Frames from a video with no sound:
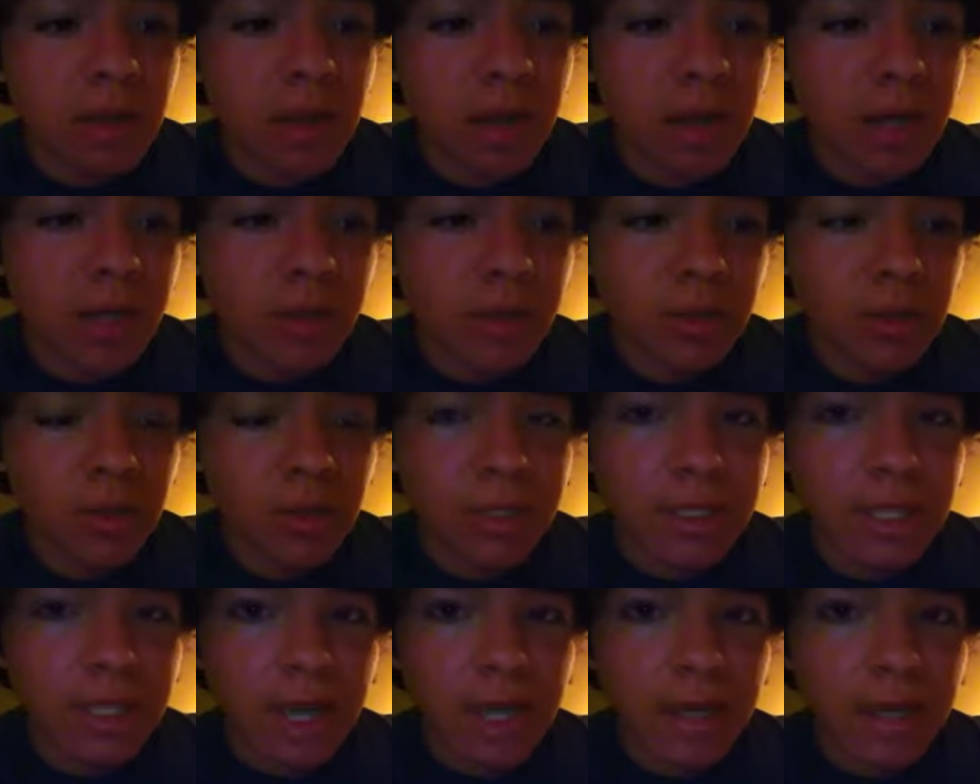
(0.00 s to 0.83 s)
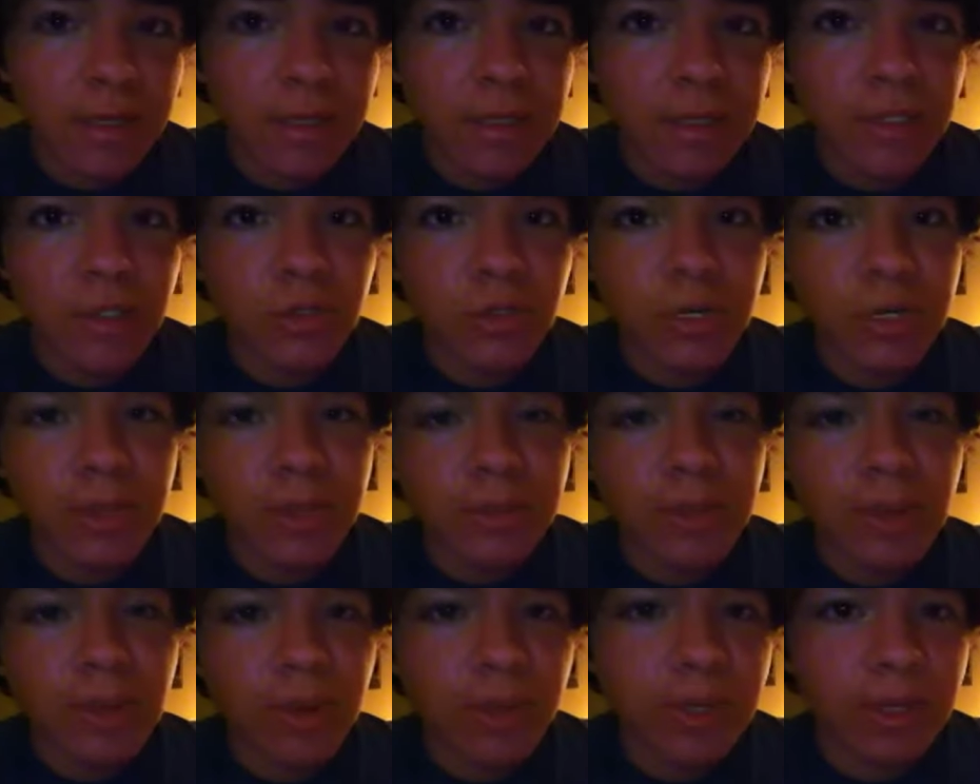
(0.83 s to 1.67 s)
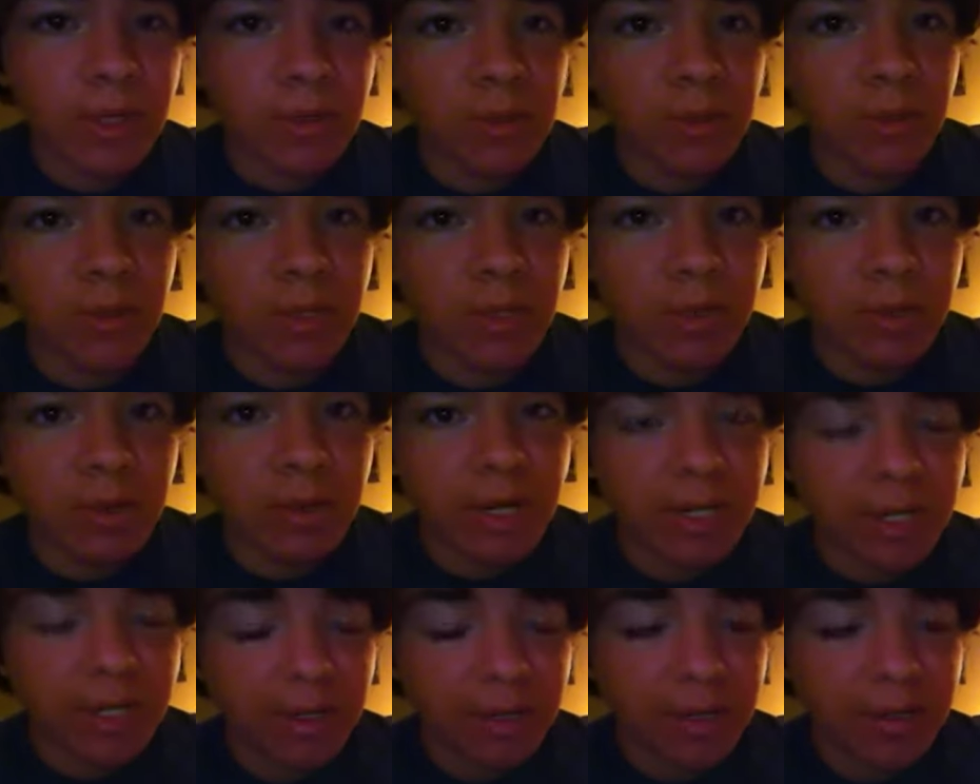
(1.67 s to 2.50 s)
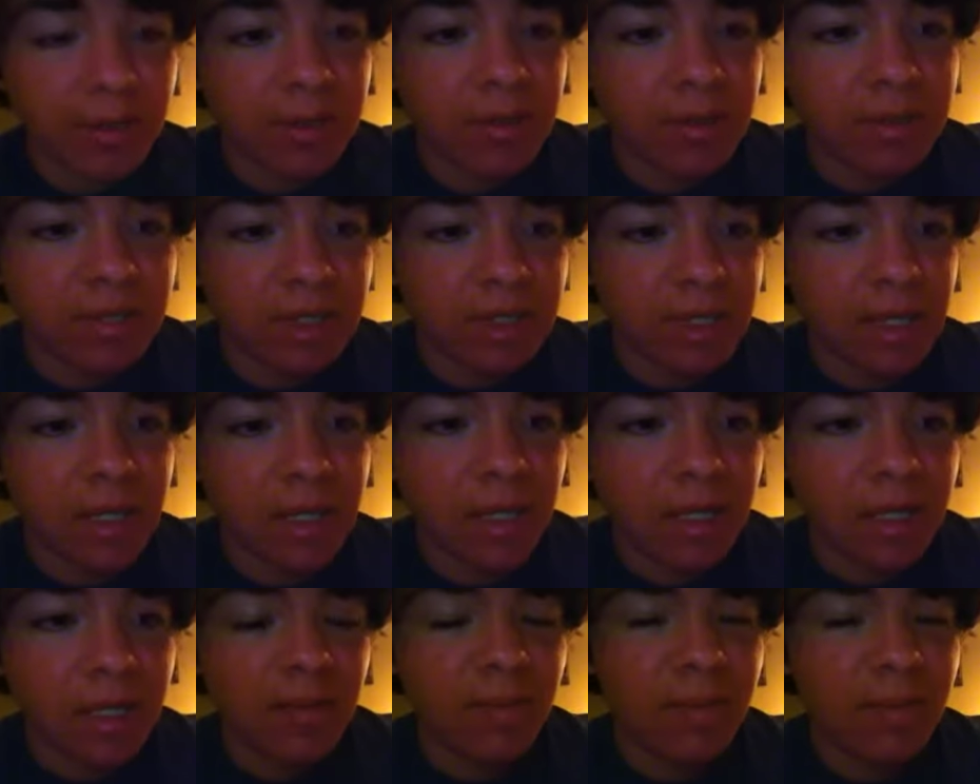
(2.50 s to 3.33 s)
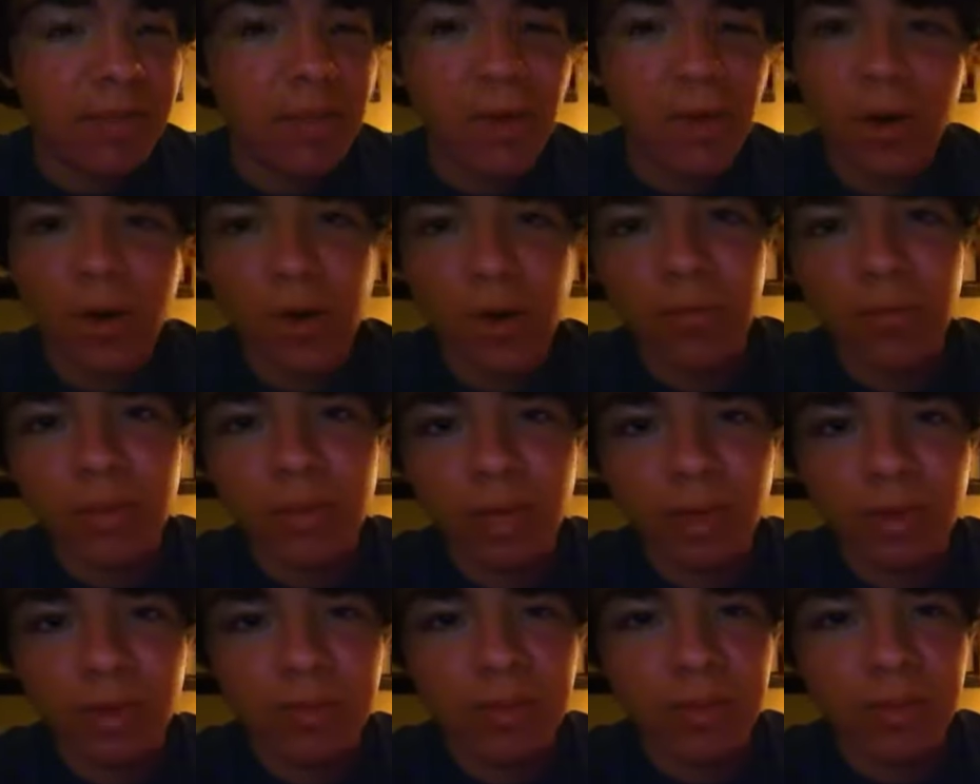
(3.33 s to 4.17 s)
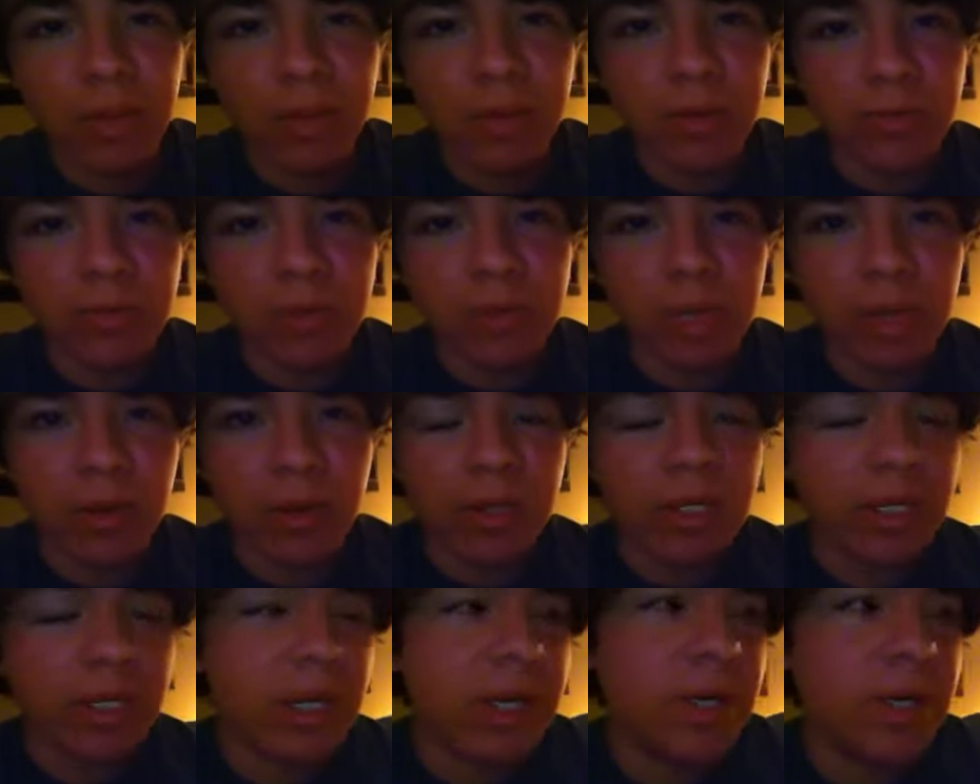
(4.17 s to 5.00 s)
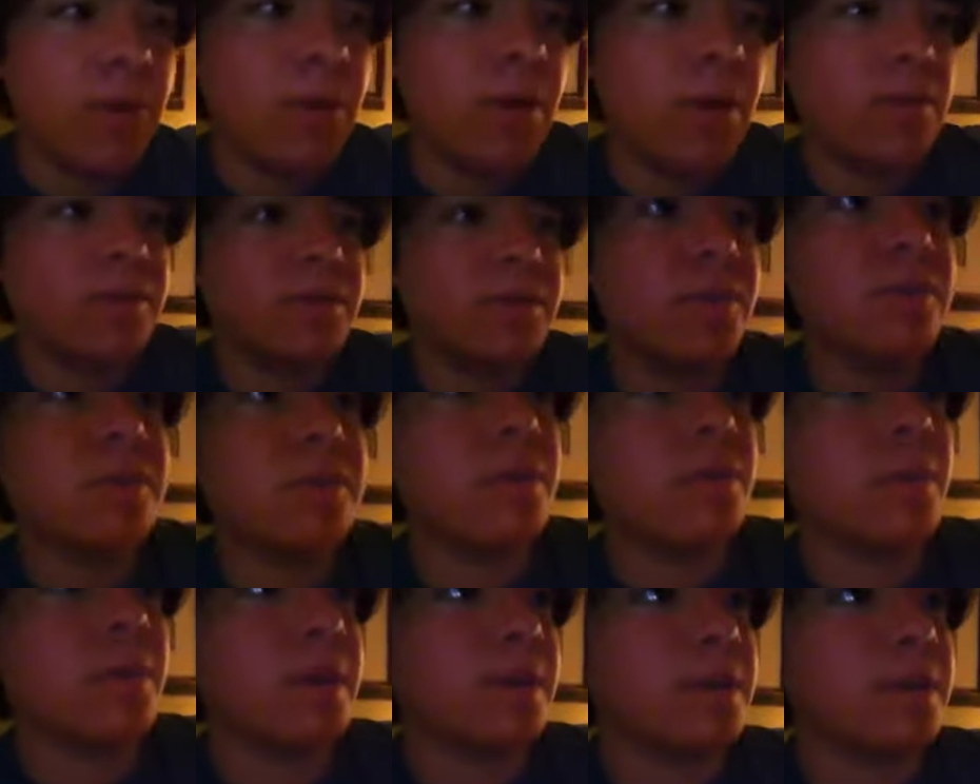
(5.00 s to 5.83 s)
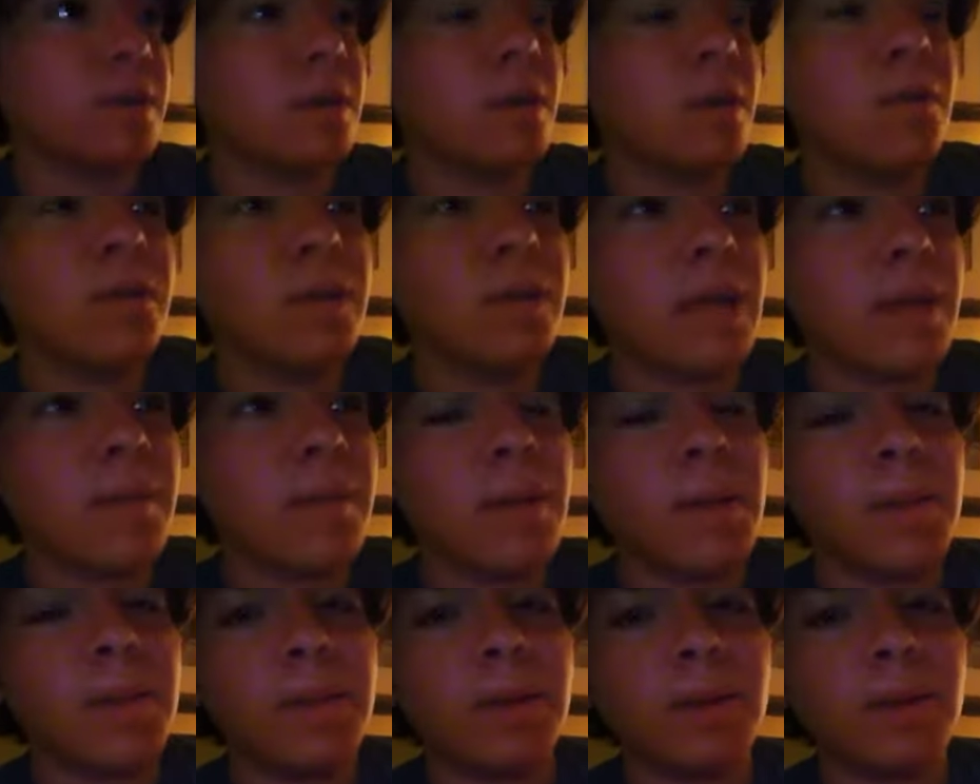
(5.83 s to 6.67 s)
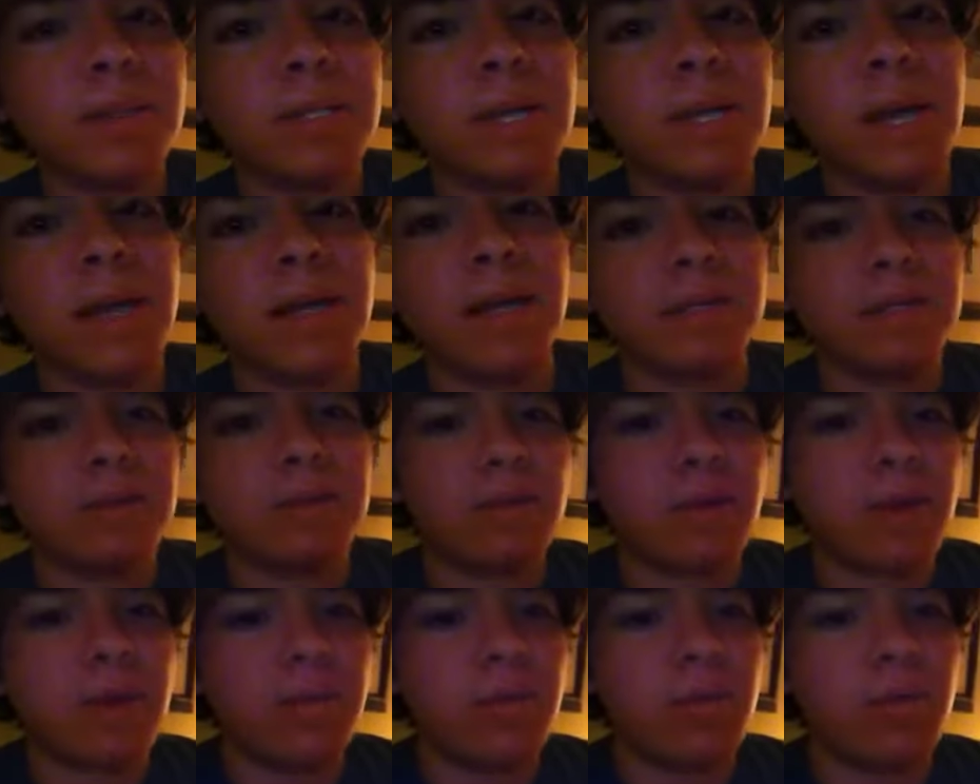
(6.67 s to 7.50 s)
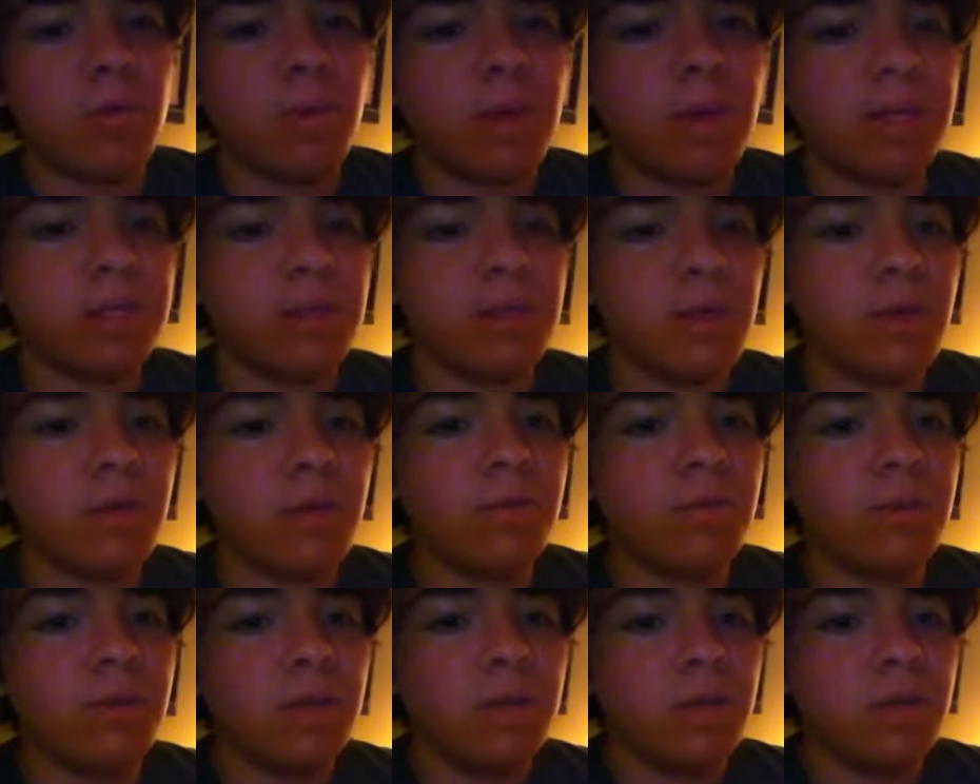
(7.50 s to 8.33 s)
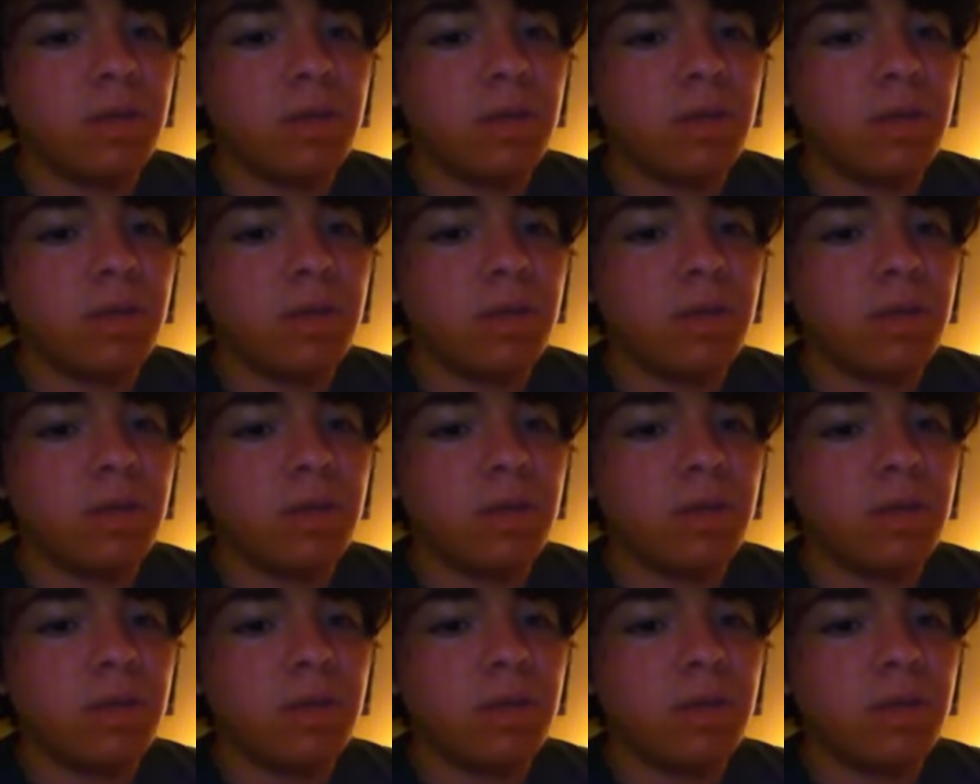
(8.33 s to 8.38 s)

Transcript: I usually tend to drink milk in the morning when I get thirsty I'm like oh milk milk milk and I go downstairs and I'm like oh yeah I'm on the milk diet so I pour myself